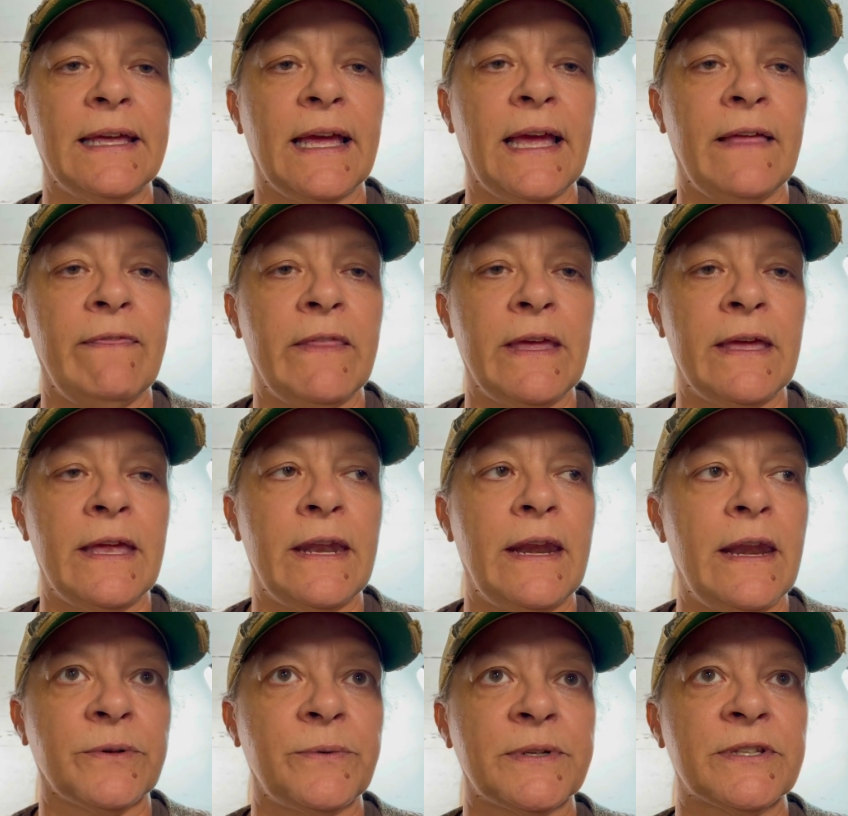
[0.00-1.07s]
and
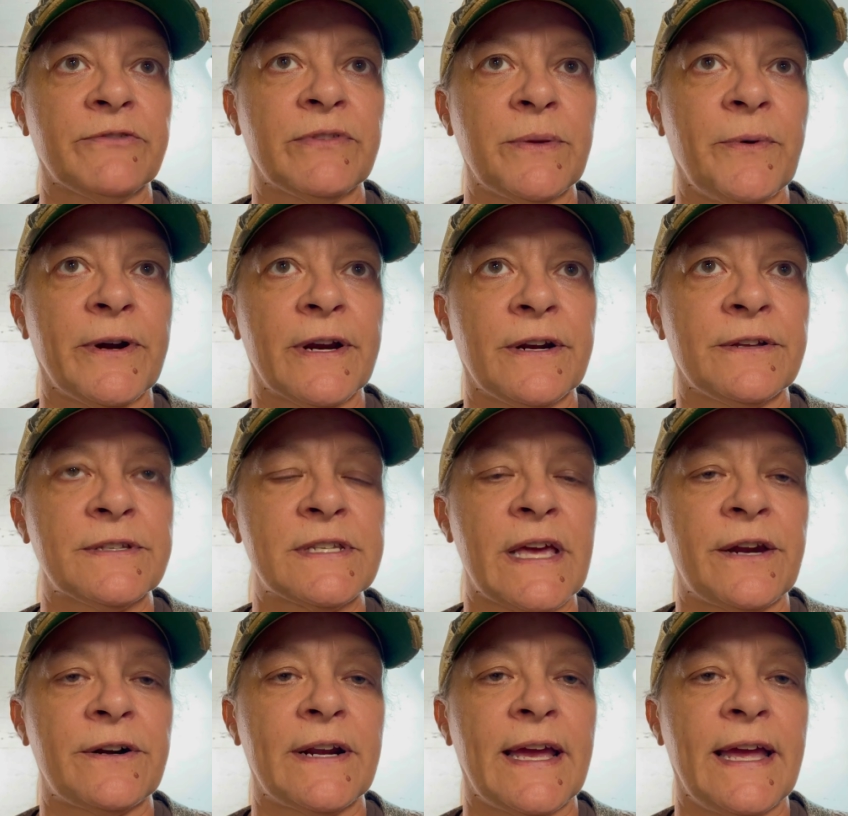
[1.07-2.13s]
then we went to the flea market on
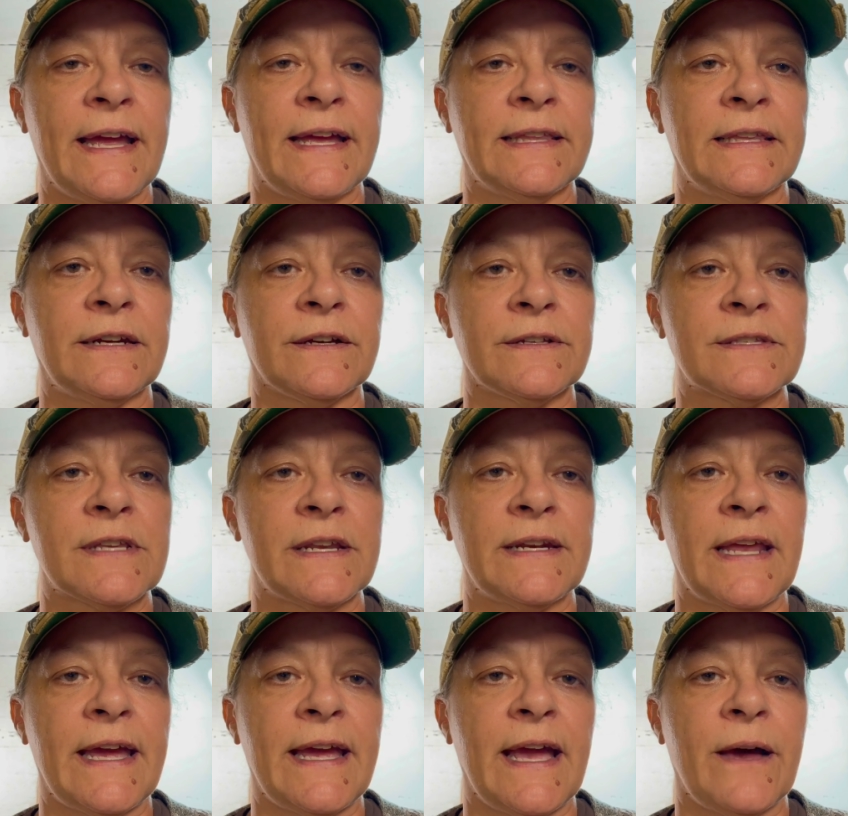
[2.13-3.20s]
Saturday, and then on
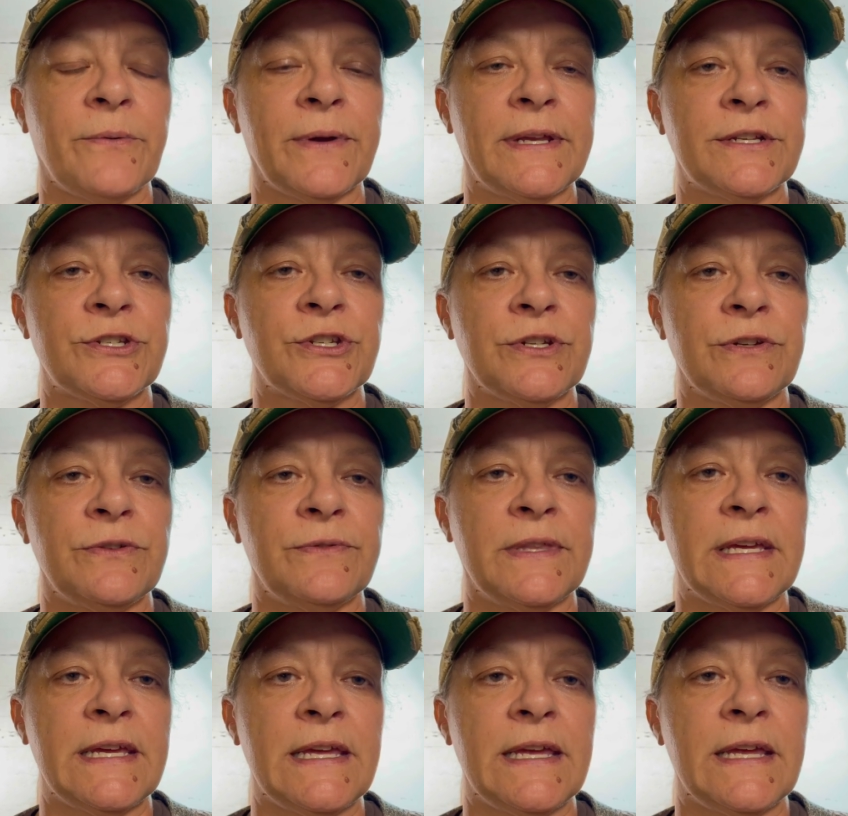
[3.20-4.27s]
Sunday I went to
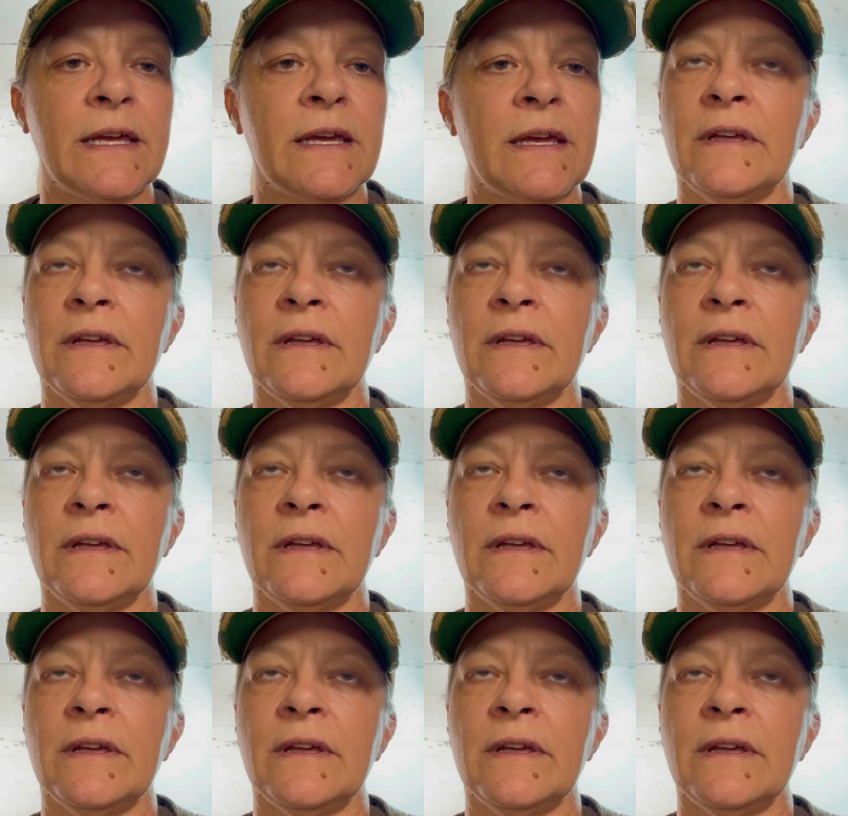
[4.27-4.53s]
the,